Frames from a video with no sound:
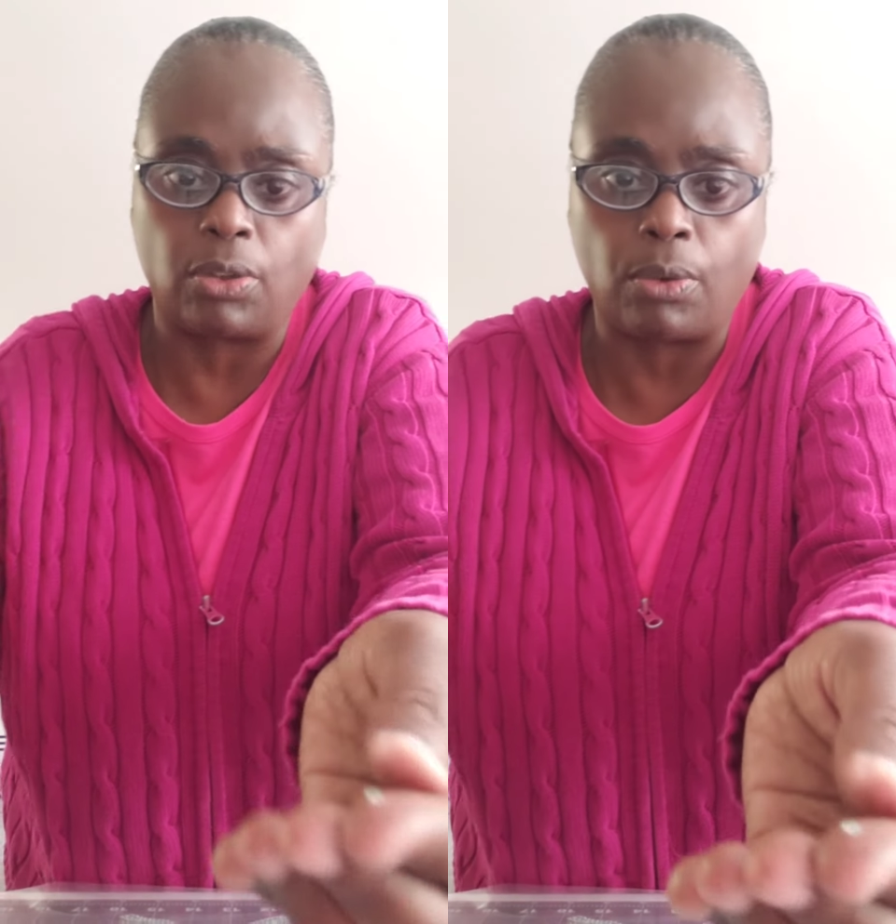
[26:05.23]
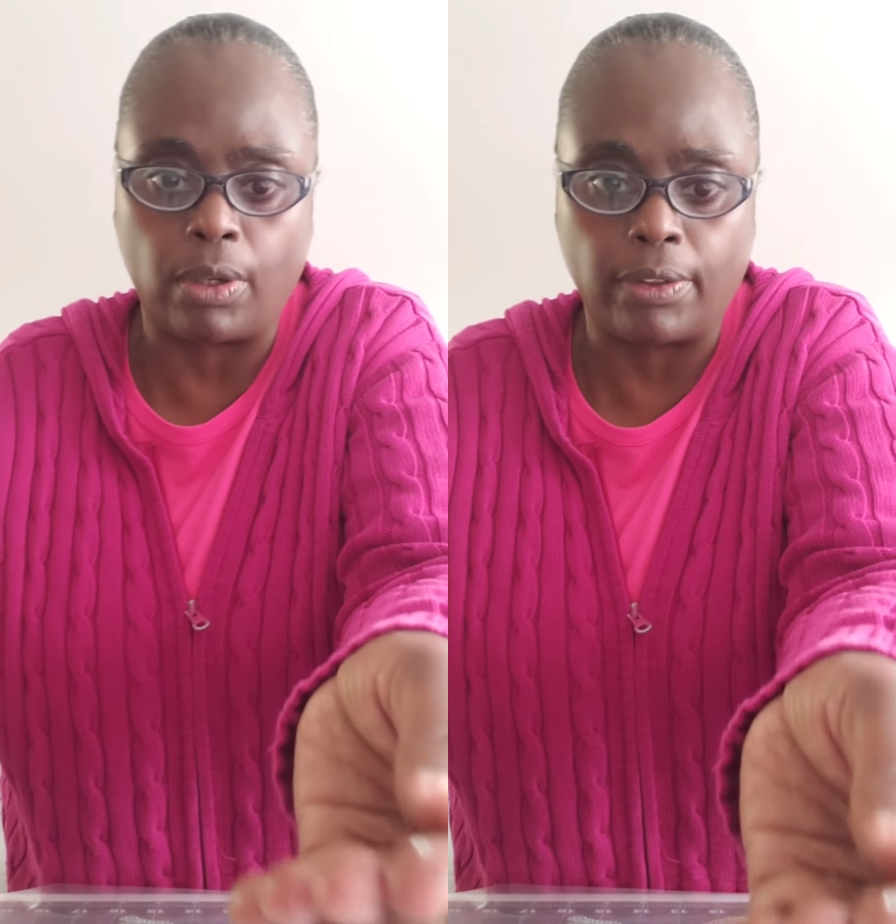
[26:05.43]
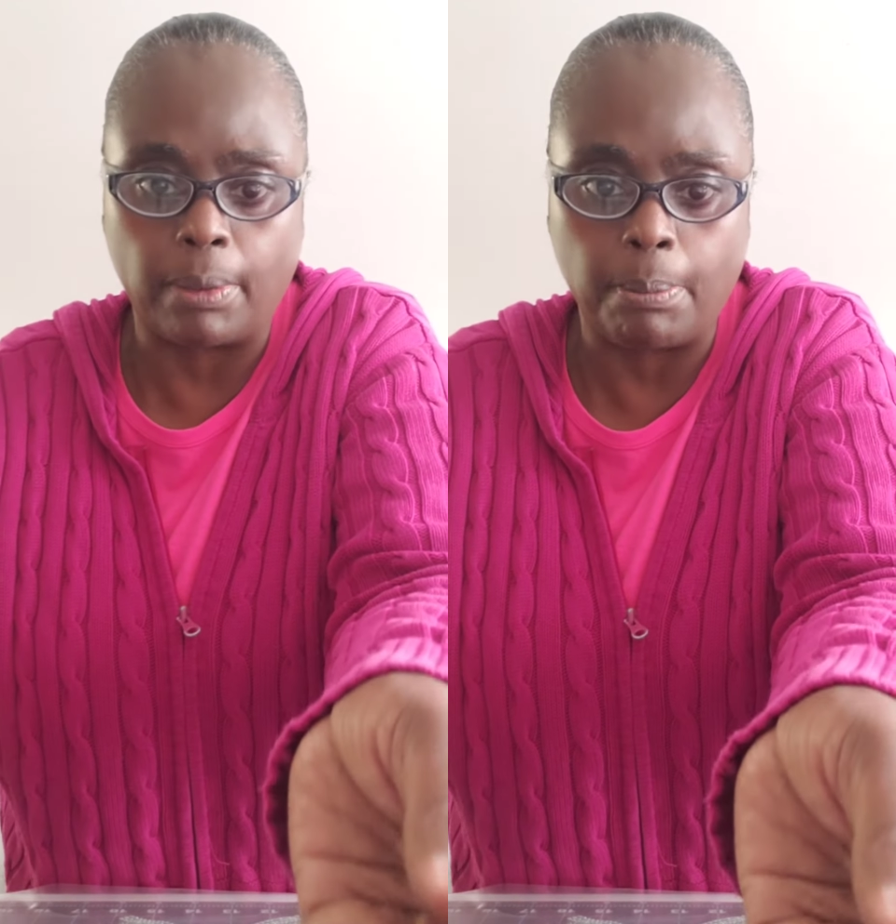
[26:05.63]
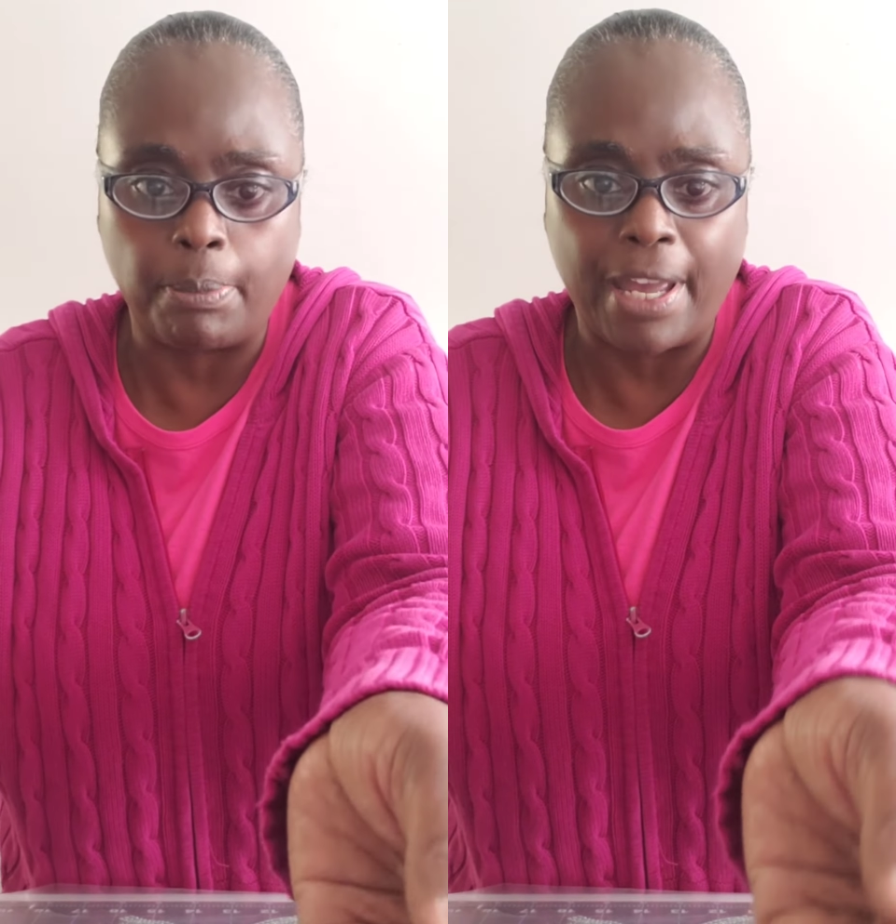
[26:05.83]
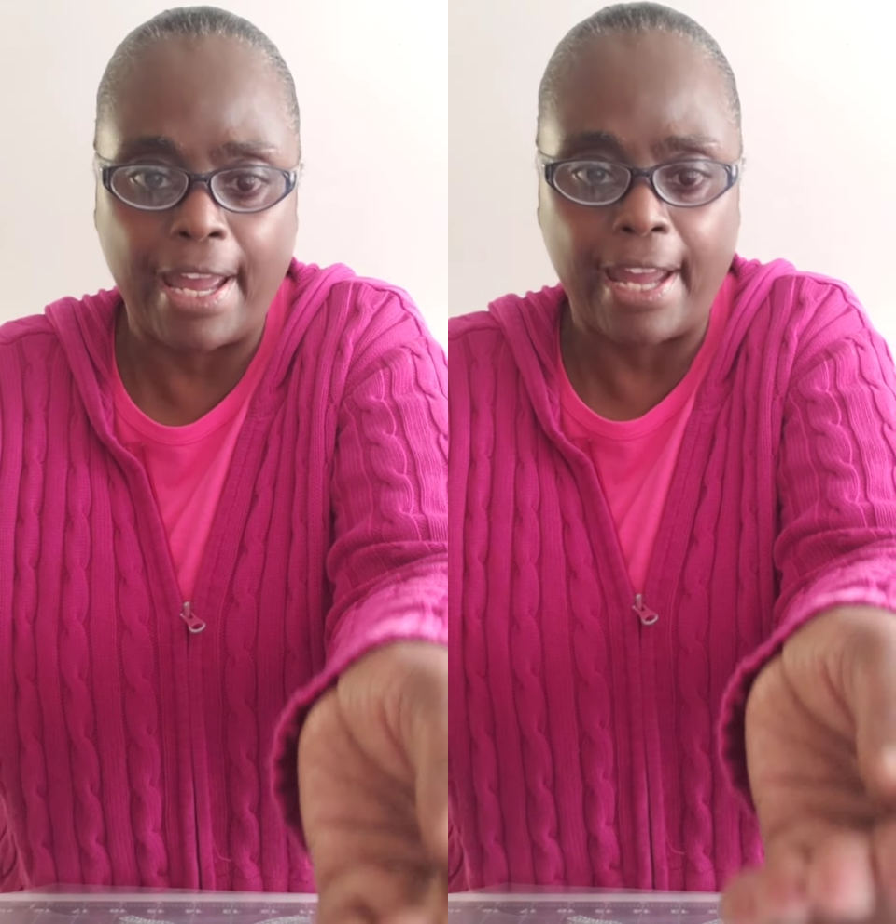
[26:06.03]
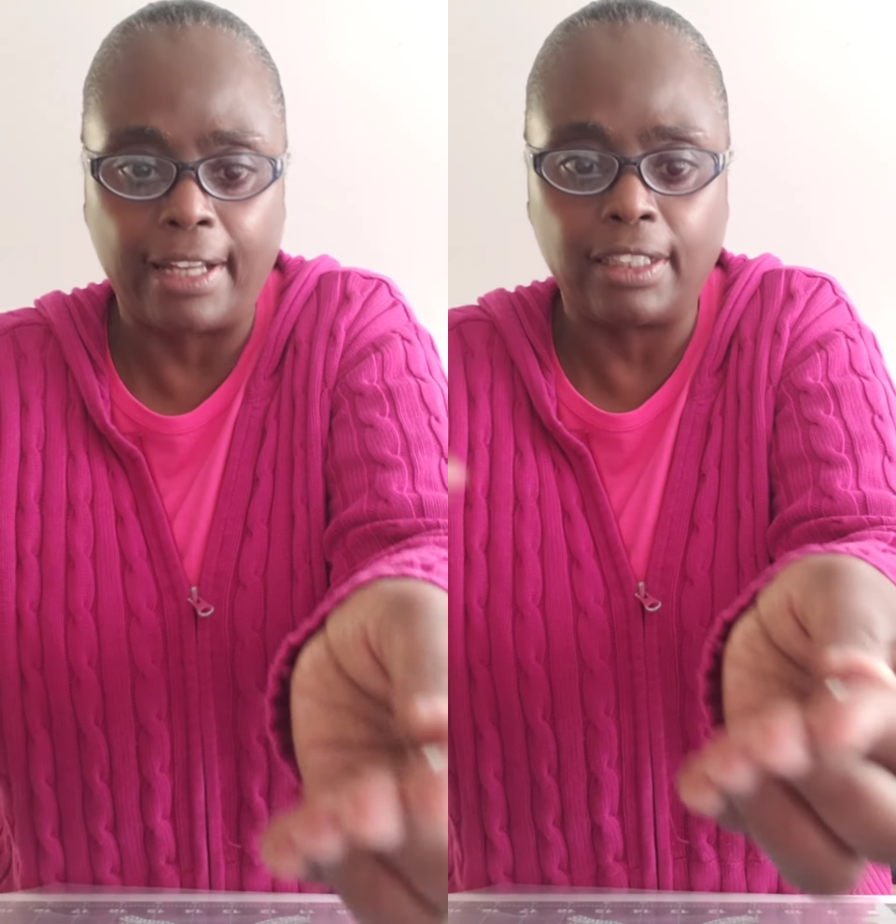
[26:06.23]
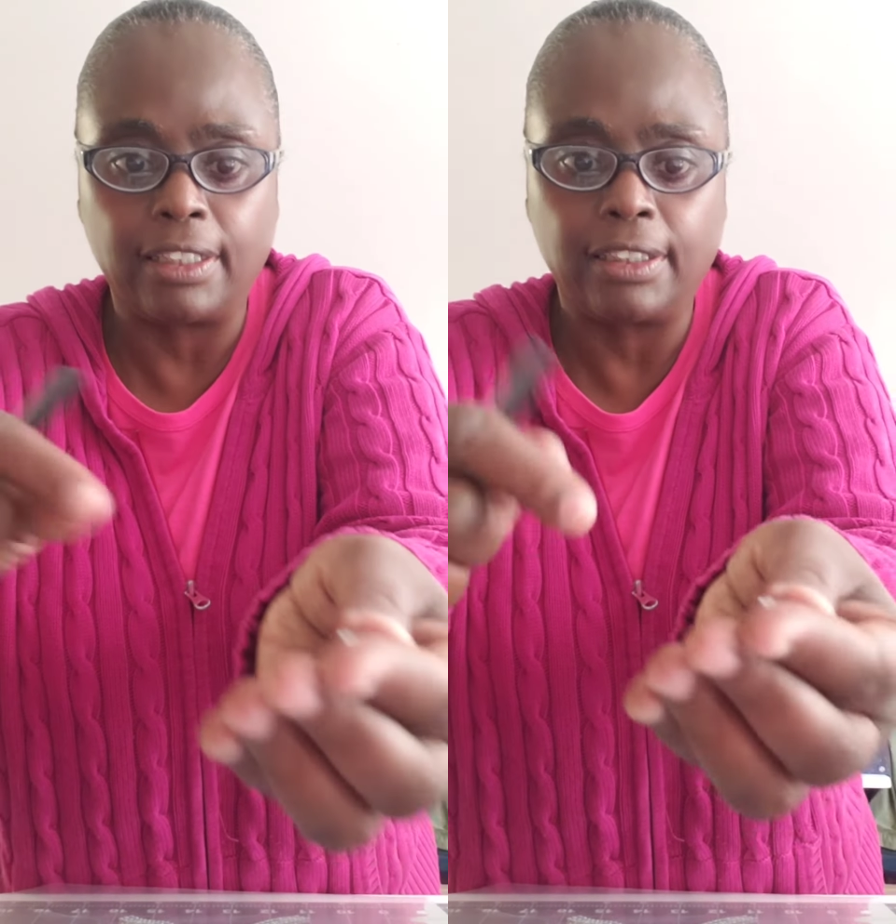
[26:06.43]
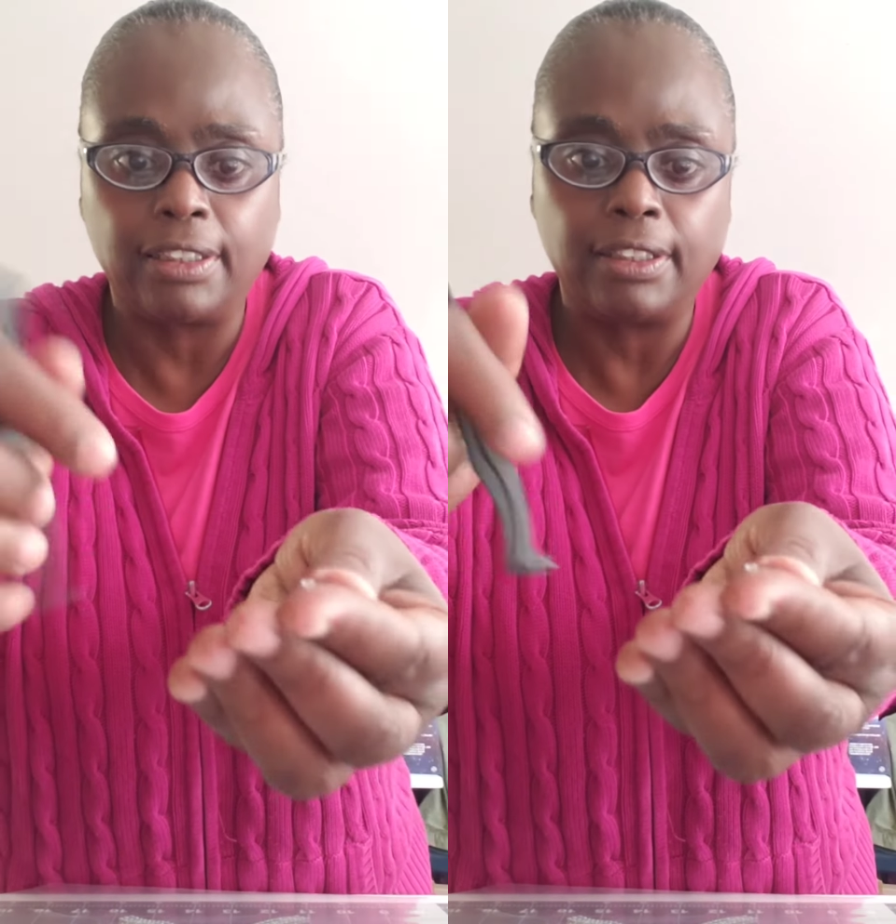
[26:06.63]
on the back.
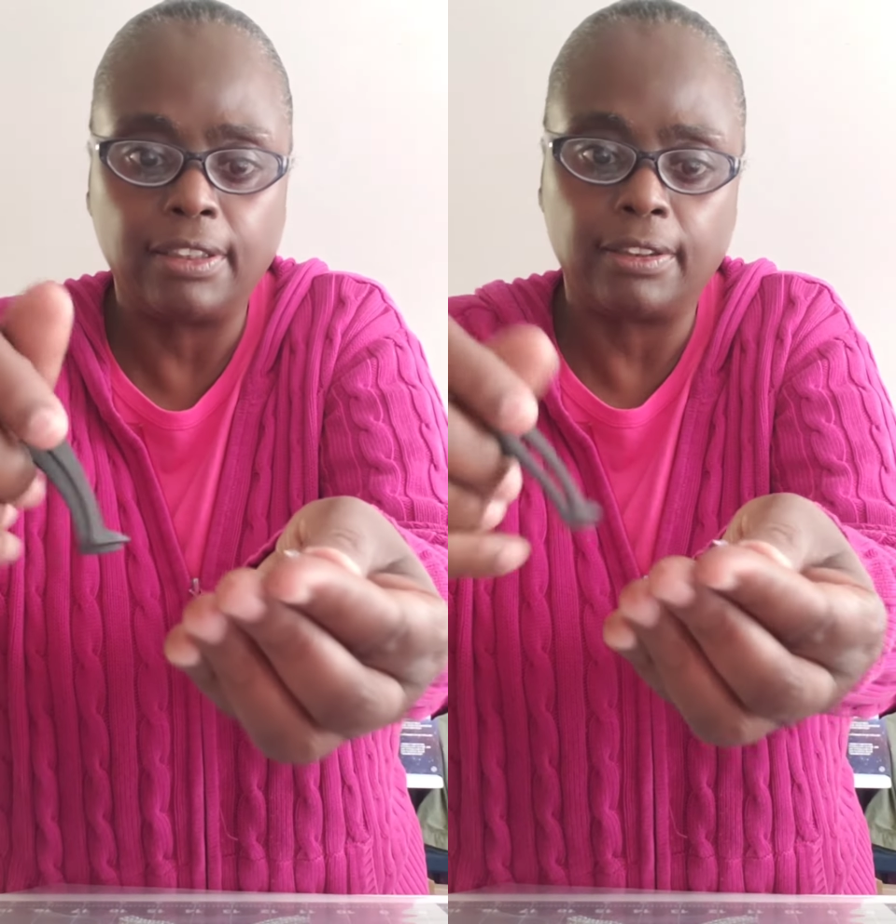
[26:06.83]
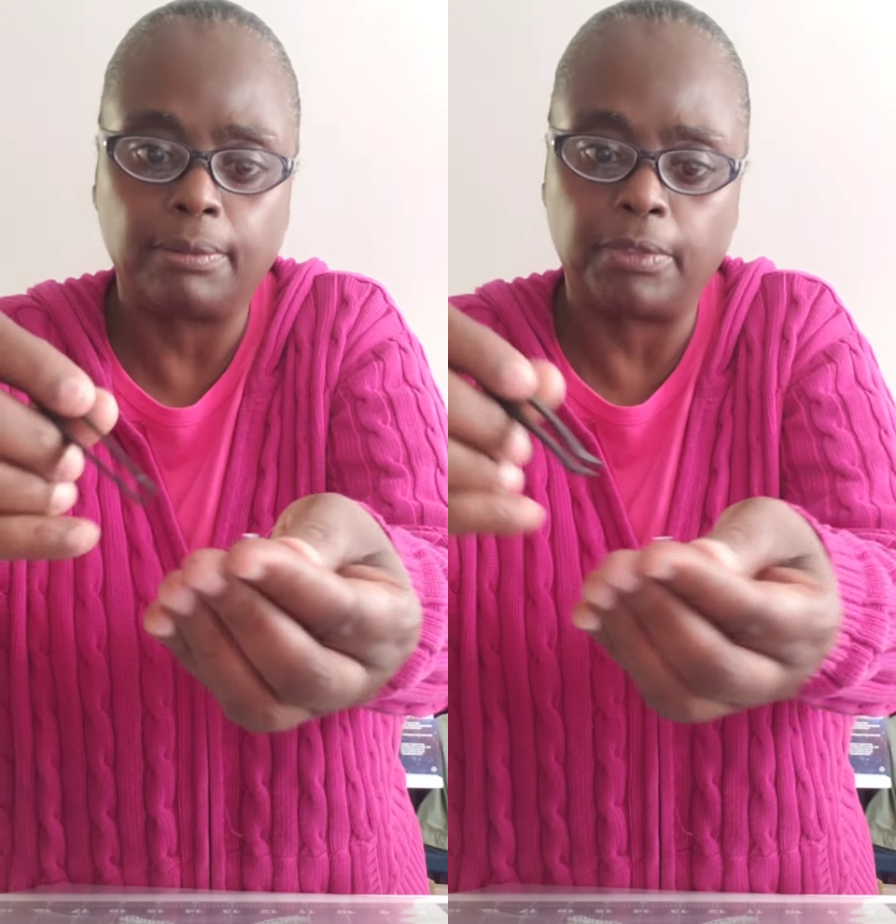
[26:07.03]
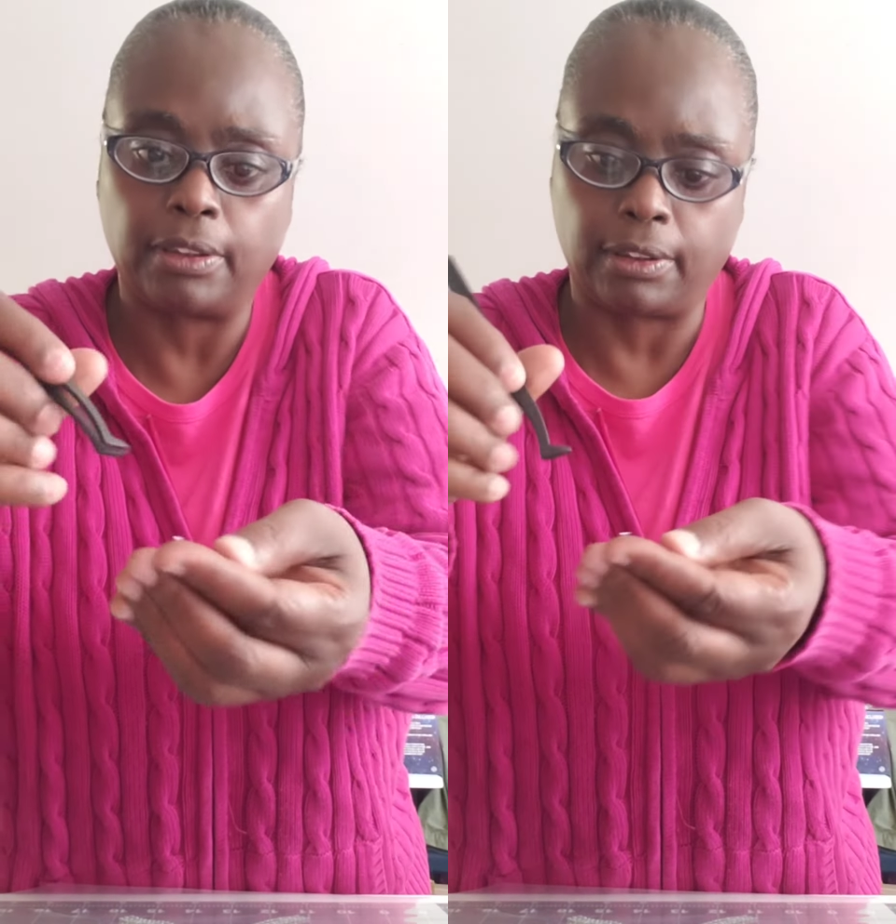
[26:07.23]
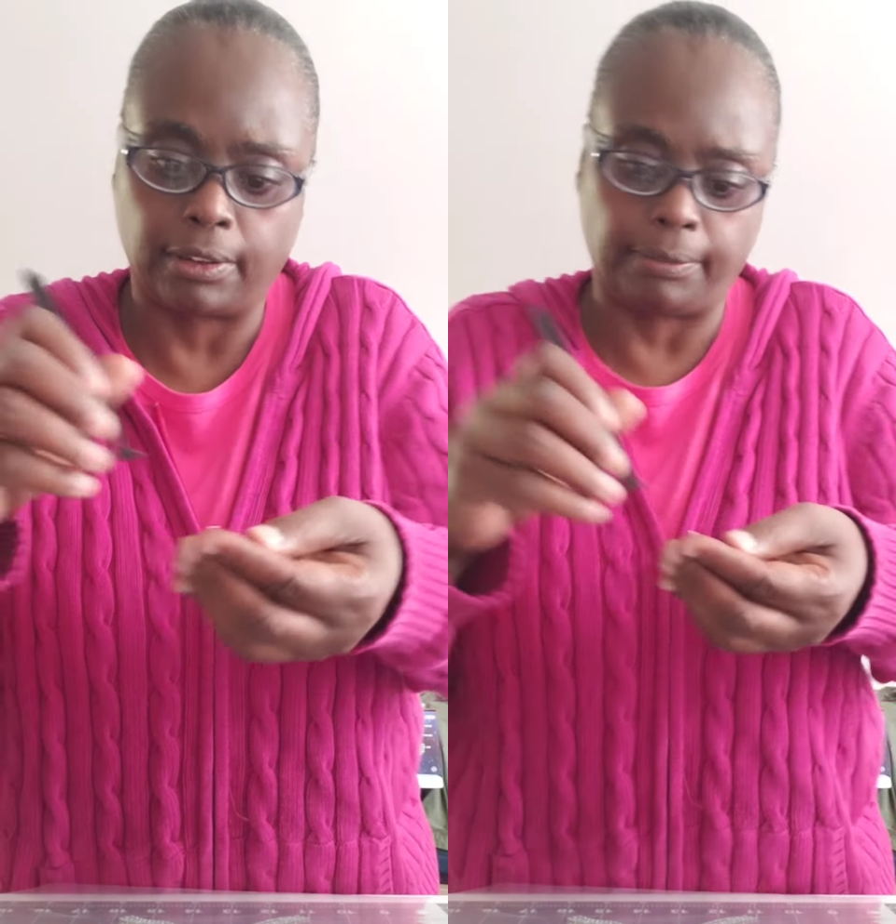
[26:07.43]
Let me see.